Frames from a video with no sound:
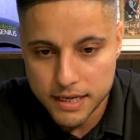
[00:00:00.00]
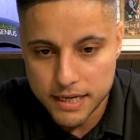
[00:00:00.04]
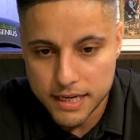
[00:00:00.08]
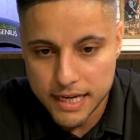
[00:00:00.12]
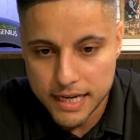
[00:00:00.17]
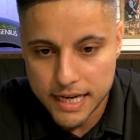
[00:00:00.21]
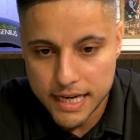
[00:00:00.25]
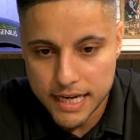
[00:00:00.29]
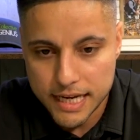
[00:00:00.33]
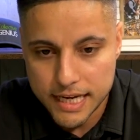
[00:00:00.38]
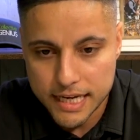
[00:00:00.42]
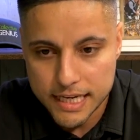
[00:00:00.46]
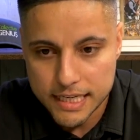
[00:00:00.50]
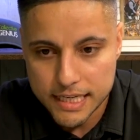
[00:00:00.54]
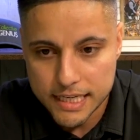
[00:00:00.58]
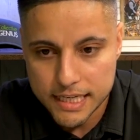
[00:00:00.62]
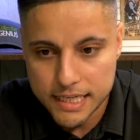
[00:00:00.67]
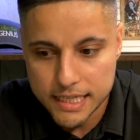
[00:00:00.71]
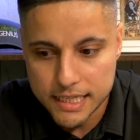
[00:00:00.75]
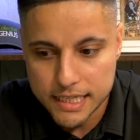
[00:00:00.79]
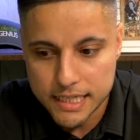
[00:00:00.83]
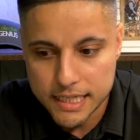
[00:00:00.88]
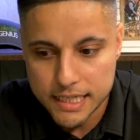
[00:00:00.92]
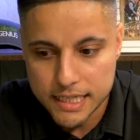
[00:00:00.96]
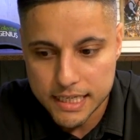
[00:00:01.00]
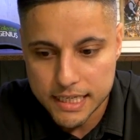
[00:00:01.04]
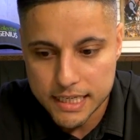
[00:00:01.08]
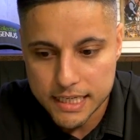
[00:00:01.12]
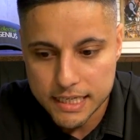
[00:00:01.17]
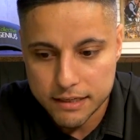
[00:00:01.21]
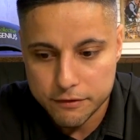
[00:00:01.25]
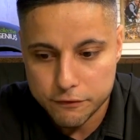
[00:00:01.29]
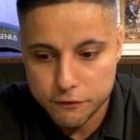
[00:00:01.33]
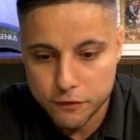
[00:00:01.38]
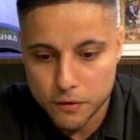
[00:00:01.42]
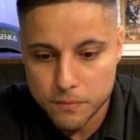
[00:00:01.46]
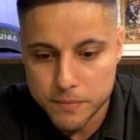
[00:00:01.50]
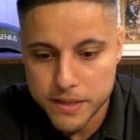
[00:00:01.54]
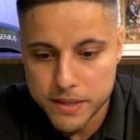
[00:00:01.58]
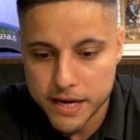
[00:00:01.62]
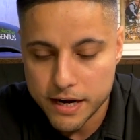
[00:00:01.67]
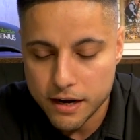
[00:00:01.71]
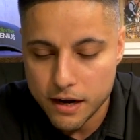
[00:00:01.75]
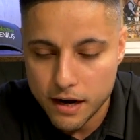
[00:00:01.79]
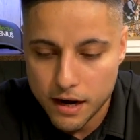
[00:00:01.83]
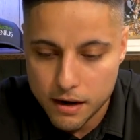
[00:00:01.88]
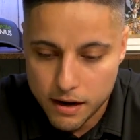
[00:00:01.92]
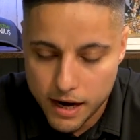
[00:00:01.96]
And from
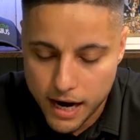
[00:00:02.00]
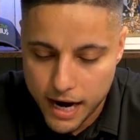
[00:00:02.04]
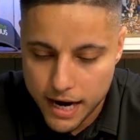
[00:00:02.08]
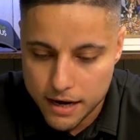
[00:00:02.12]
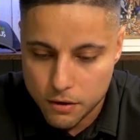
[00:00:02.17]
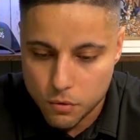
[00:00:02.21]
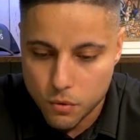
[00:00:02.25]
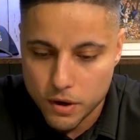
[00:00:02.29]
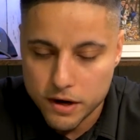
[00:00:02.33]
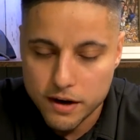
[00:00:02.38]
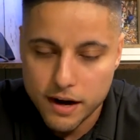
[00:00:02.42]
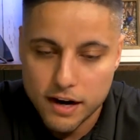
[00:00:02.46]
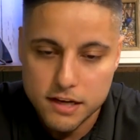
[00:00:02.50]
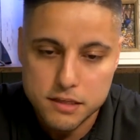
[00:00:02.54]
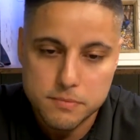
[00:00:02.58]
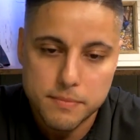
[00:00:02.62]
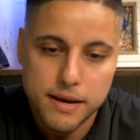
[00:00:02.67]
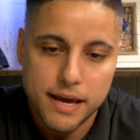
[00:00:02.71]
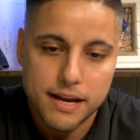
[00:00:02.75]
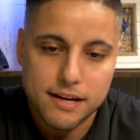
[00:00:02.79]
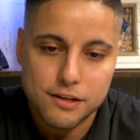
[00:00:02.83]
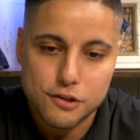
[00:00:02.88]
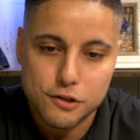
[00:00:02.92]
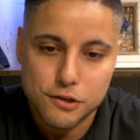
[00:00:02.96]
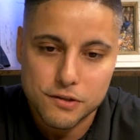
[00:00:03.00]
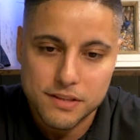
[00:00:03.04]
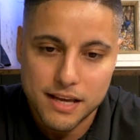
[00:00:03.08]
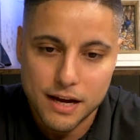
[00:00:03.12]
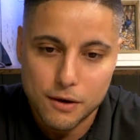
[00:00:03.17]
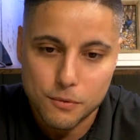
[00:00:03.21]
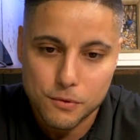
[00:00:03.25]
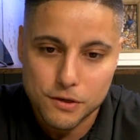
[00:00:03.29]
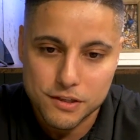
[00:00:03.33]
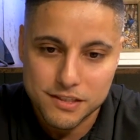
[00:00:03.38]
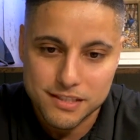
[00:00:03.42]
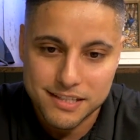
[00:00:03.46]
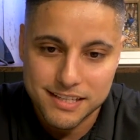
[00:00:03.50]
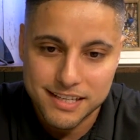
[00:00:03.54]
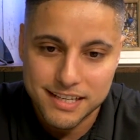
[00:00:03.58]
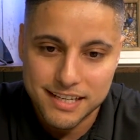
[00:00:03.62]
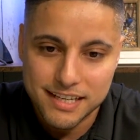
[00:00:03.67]
there, I had a warehouse manager that was